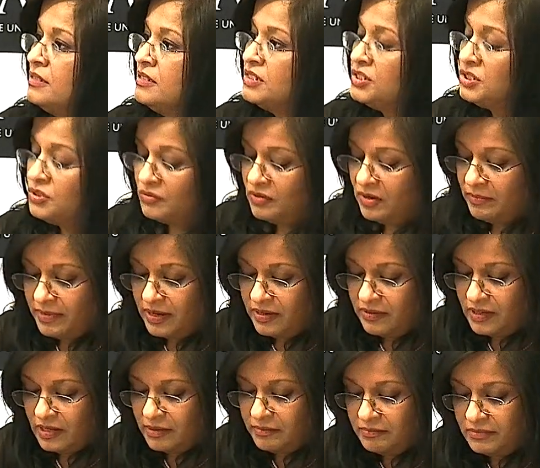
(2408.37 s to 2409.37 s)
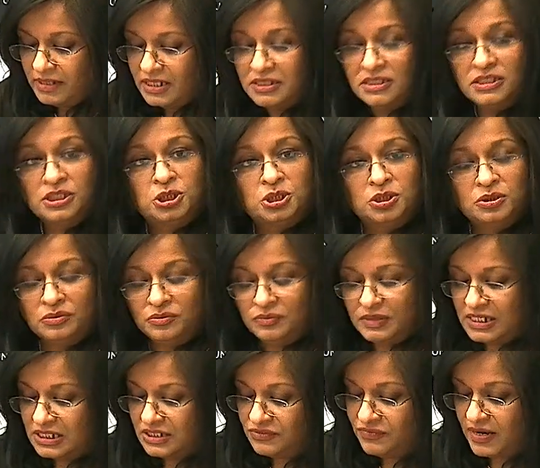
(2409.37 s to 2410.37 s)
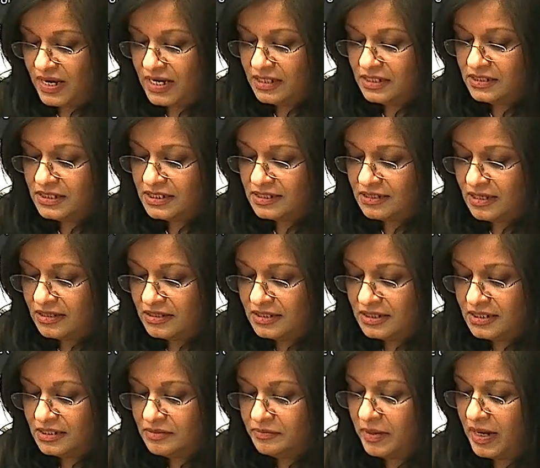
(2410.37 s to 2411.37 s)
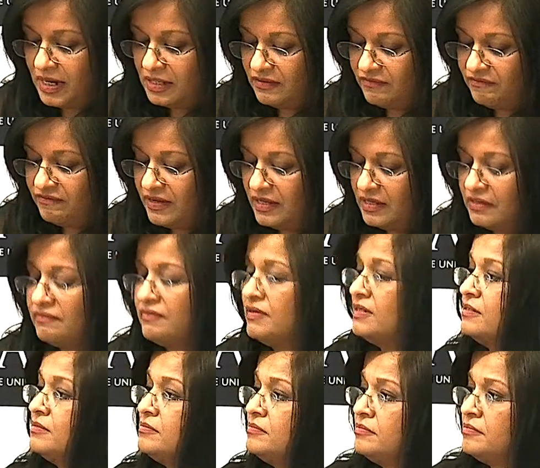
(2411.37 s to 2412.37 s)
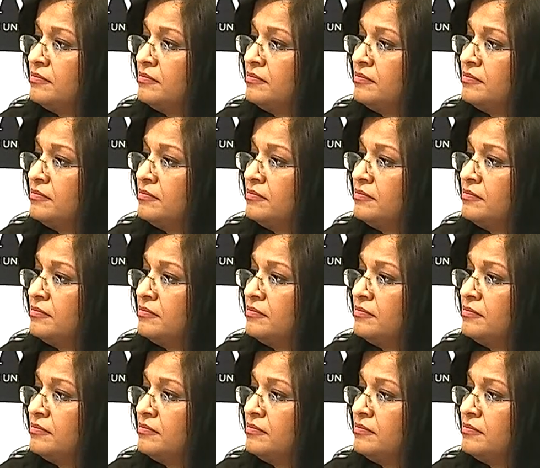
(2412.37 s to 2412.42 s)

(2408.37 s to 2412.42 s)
Surah Mariam, it is true, is read and recited by the faithful,